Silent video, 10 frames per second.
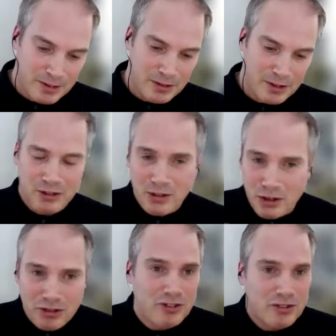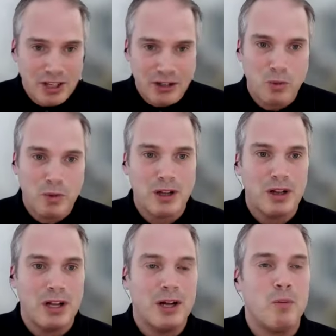the discussions that you
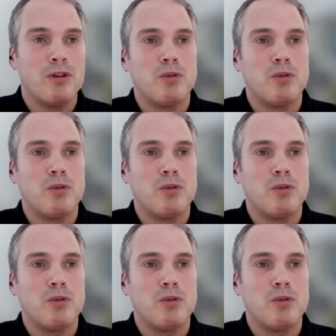will want